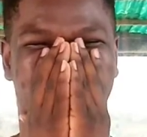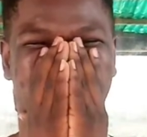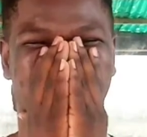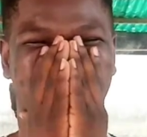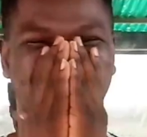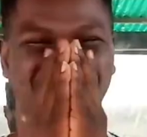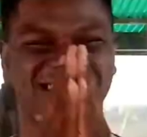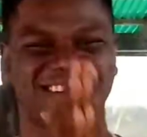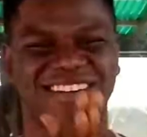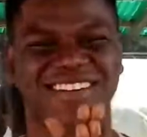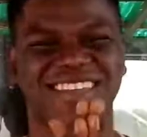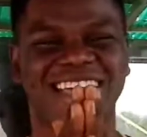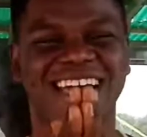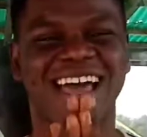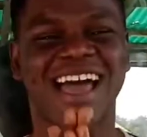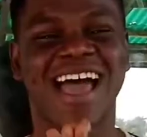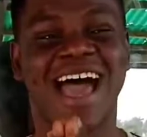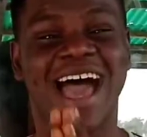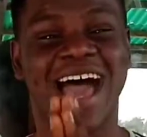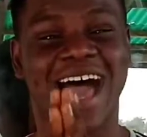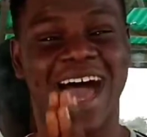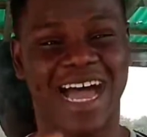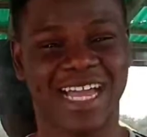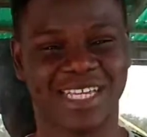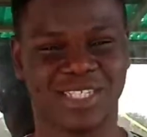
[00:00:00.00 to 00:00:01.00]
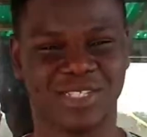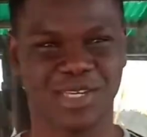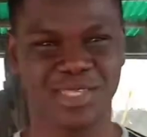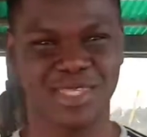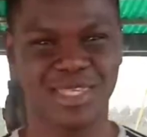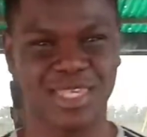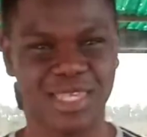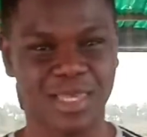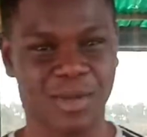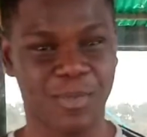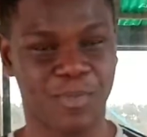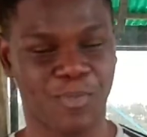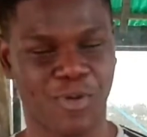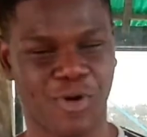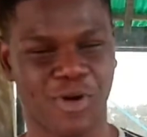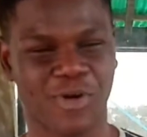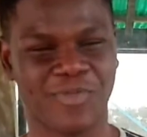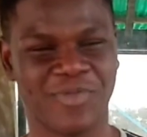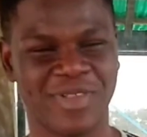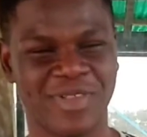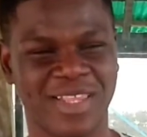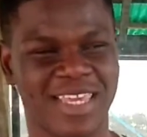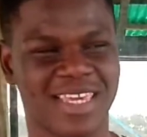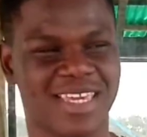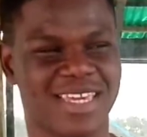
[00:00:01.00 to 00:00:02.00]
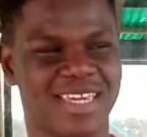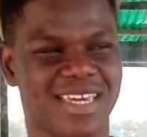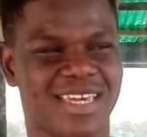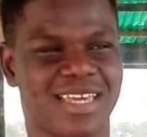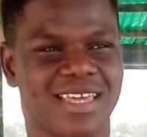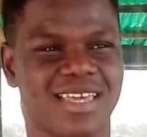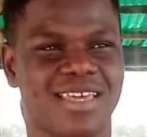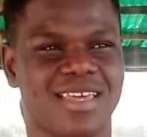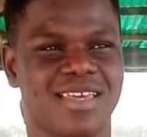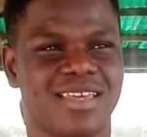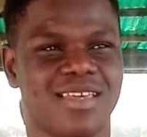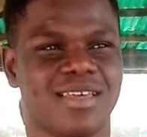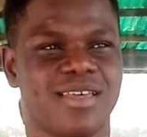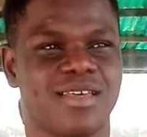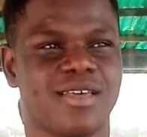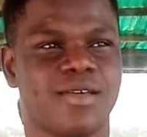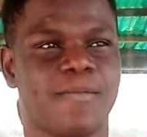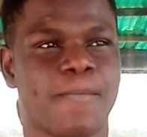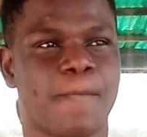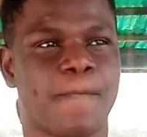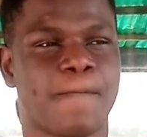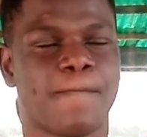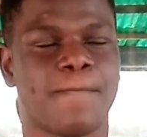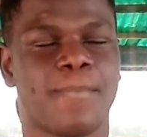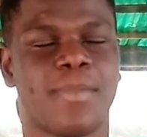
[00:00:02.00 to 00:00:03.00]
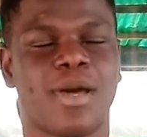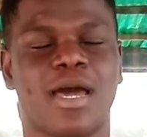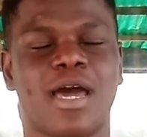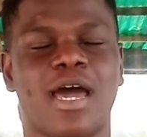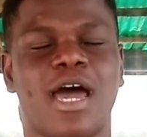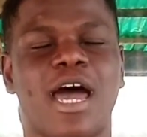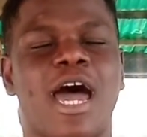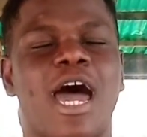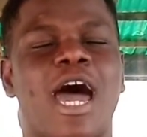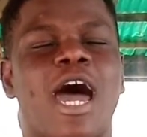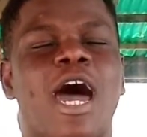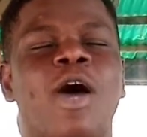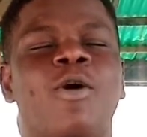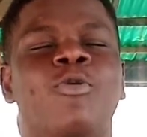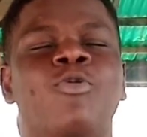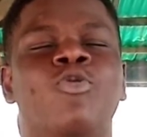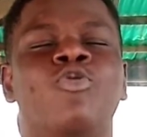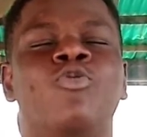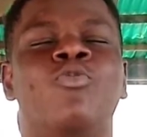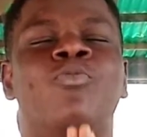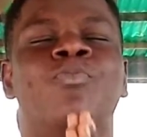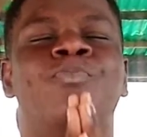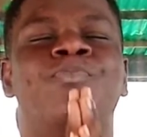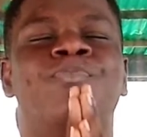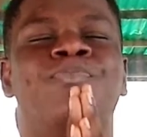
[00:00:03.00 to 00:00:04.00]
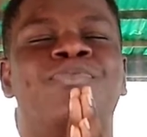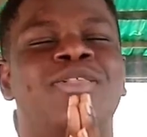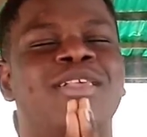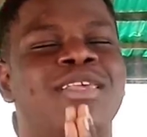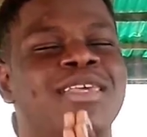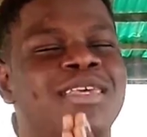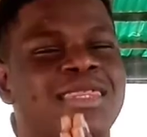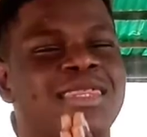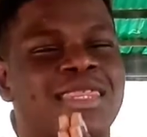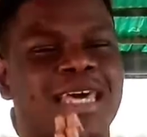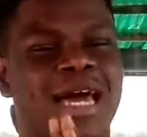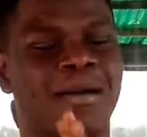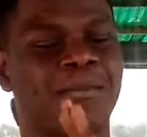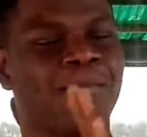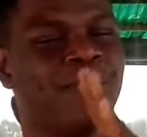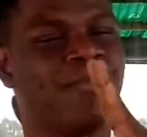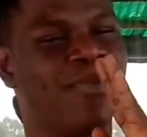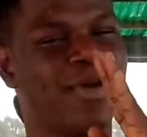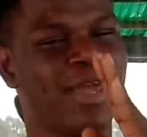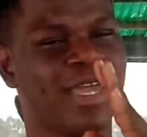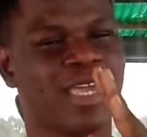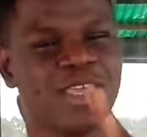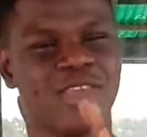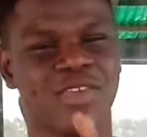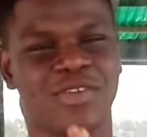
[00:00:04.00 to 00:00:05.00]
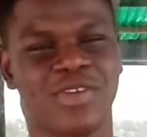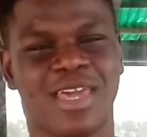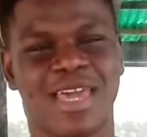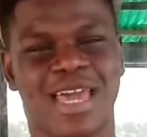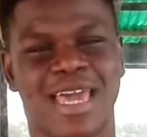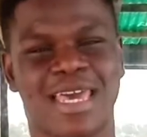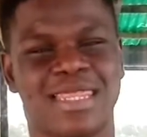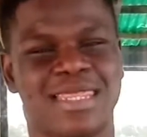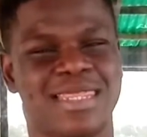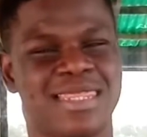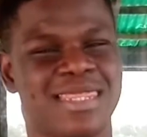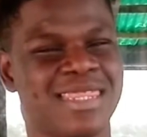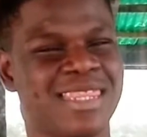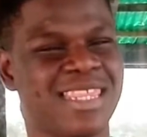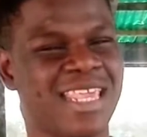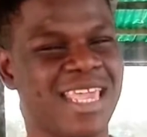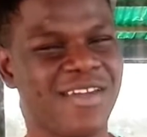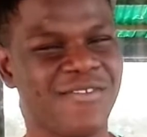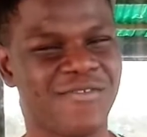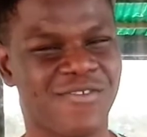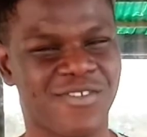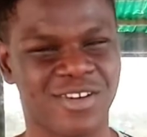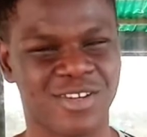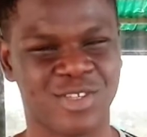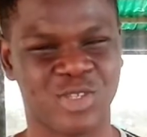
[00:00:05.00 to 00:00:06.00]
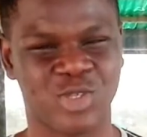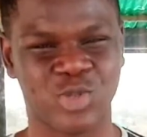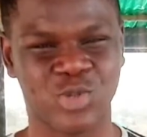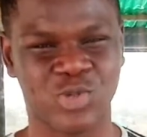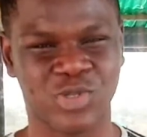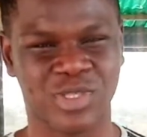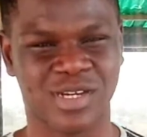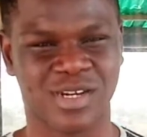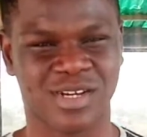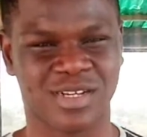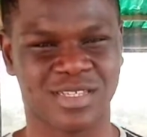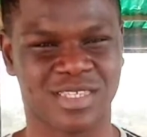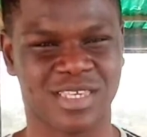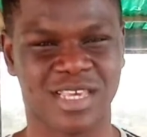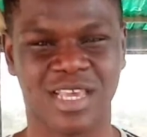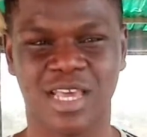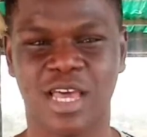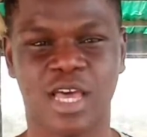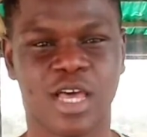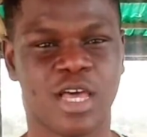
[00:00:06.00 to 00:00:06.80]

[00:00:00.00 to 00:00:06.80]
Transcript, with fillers: Oh God, I just seen in public. I will please, I'm begging you guys, never do that.